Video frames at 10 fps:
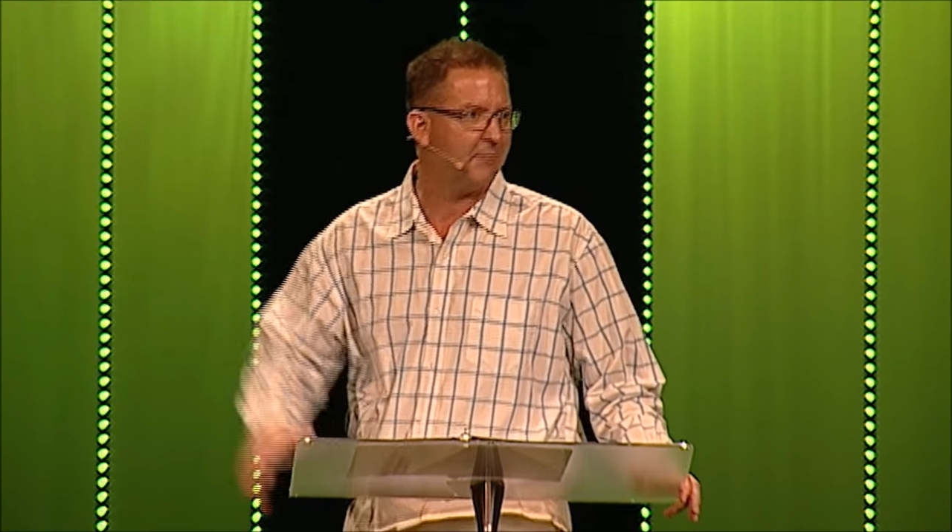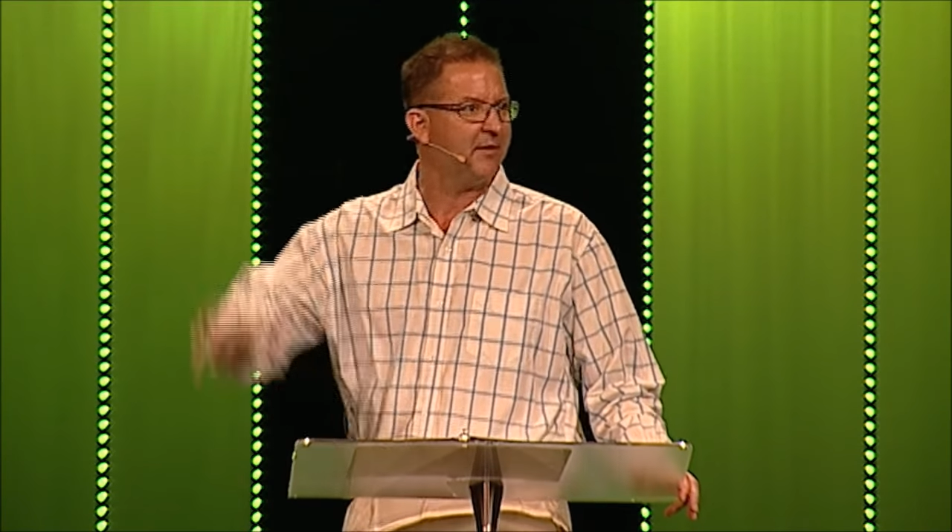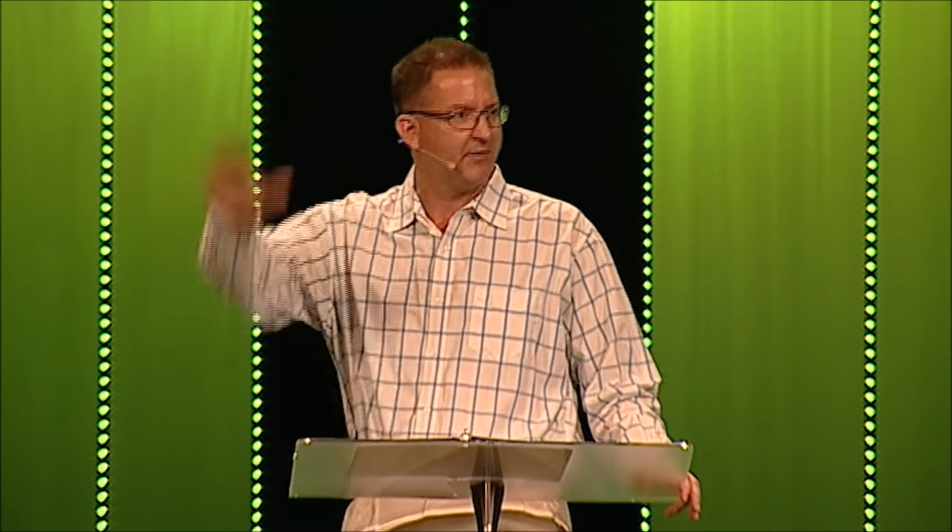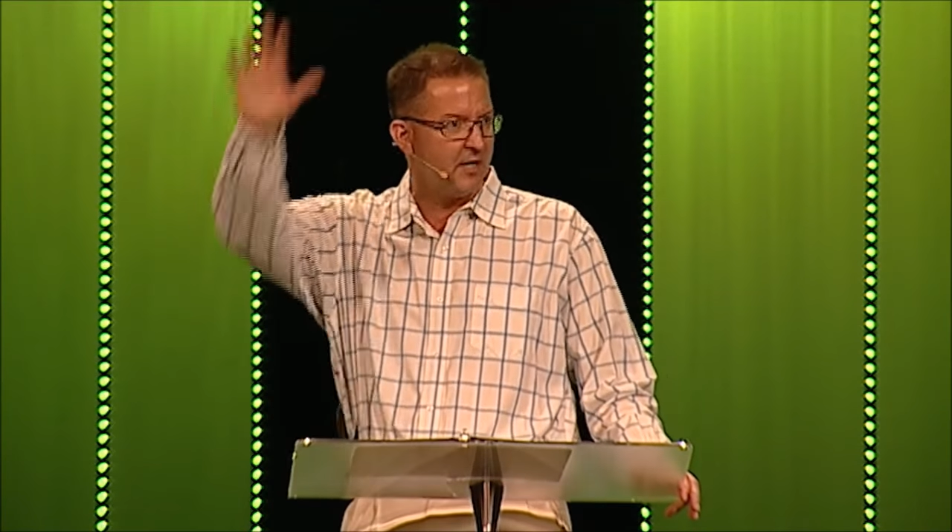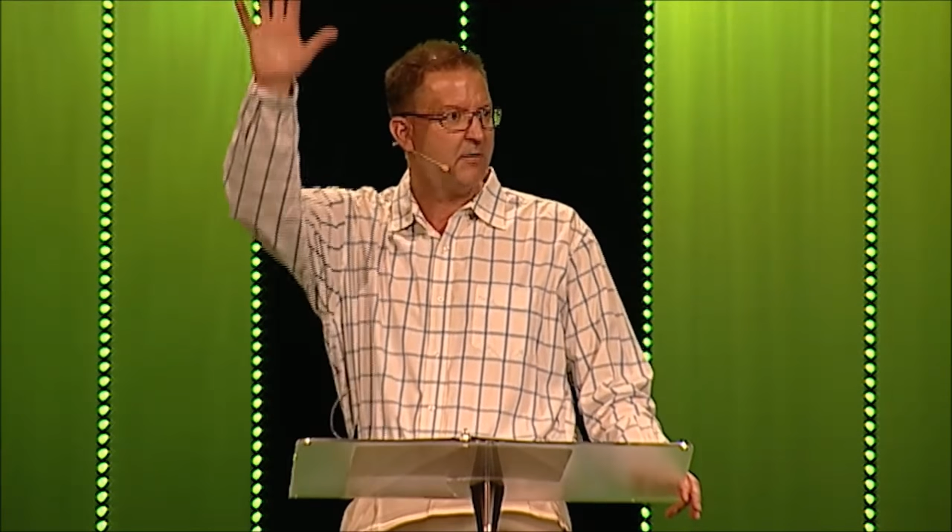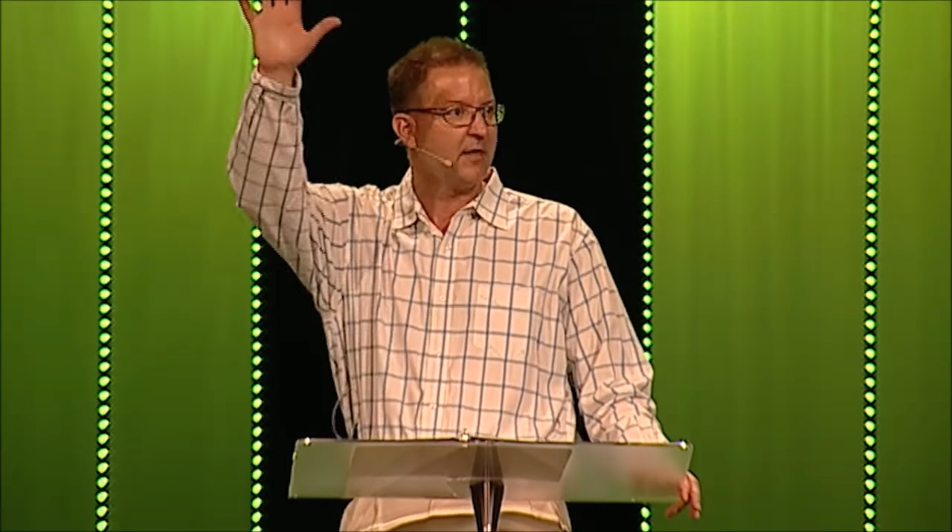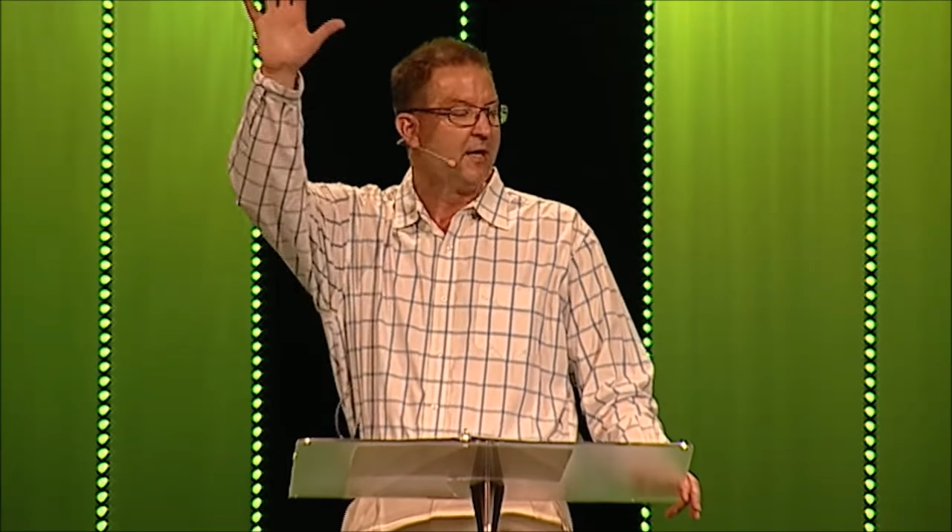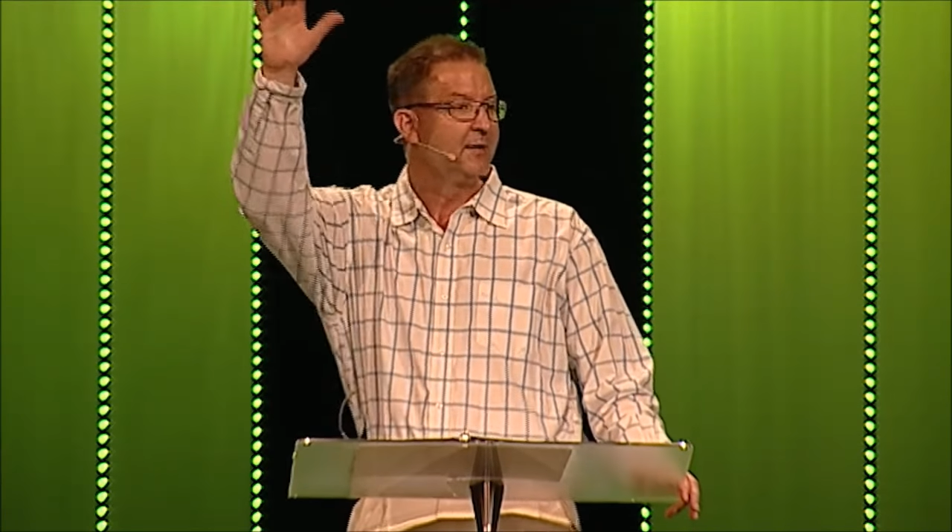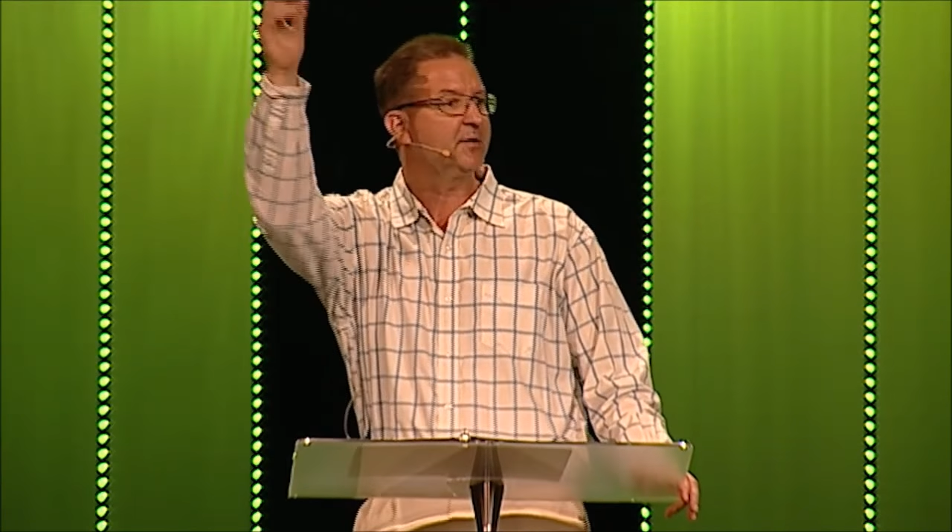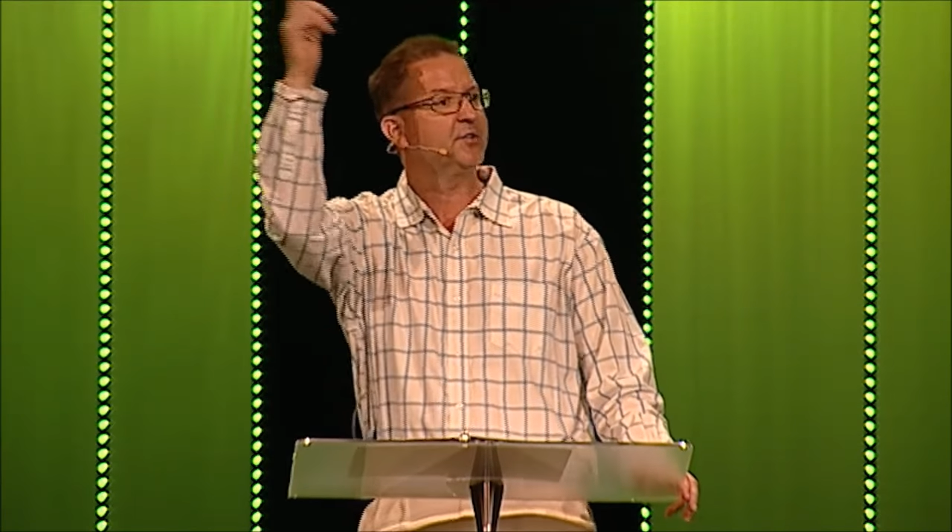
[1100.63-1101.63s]
How many of you know
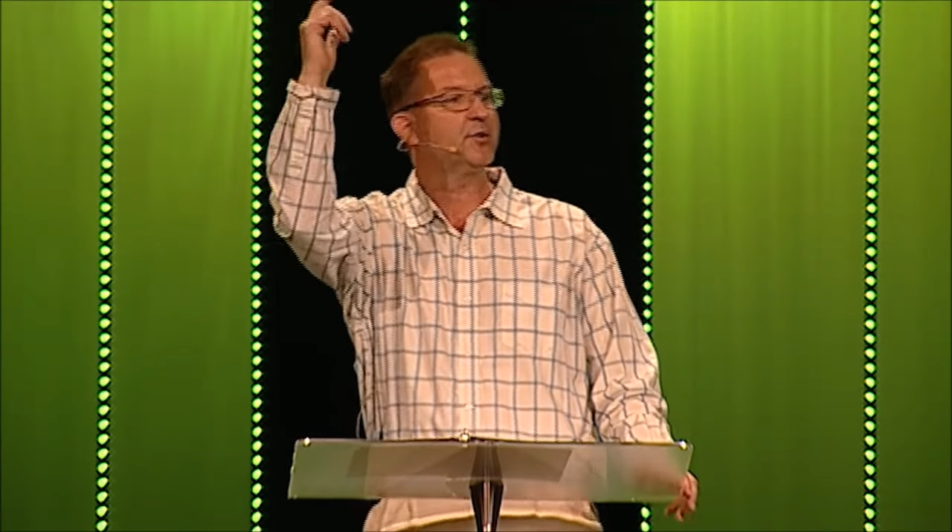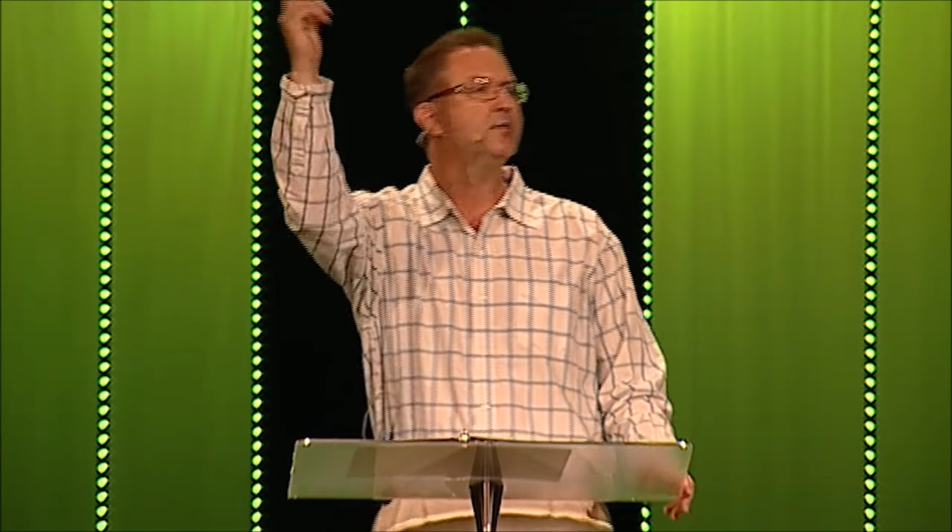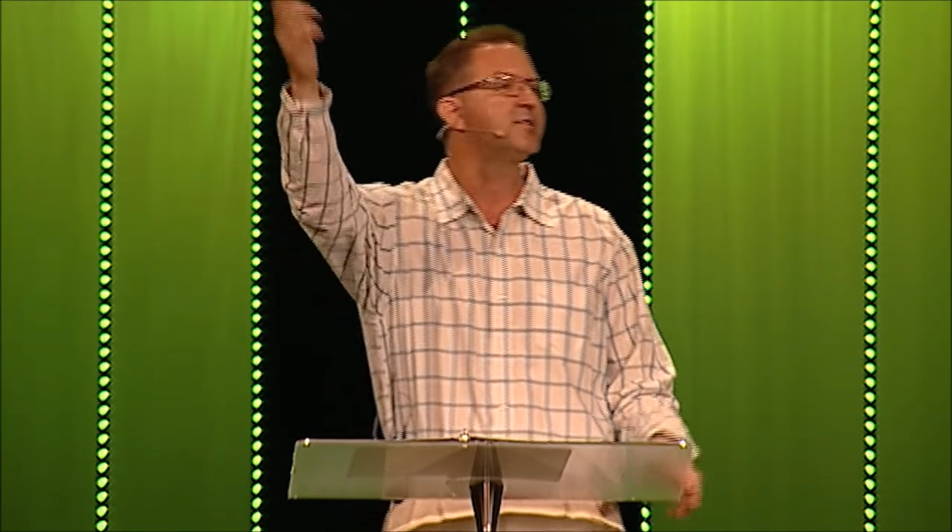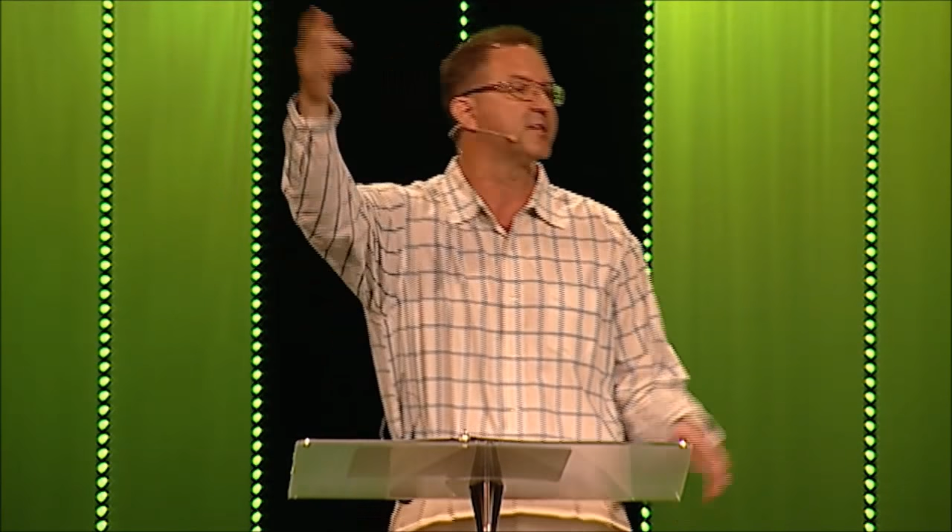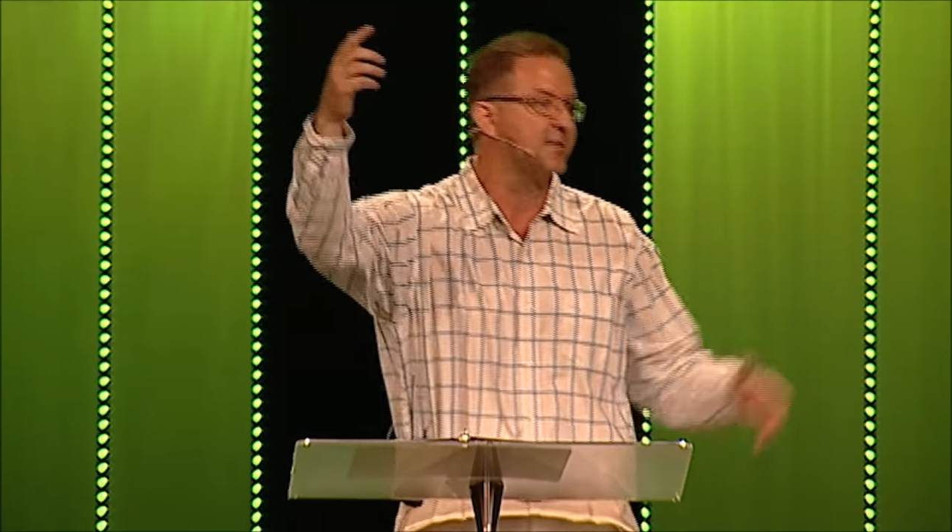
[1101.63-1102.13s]
that? Like the church is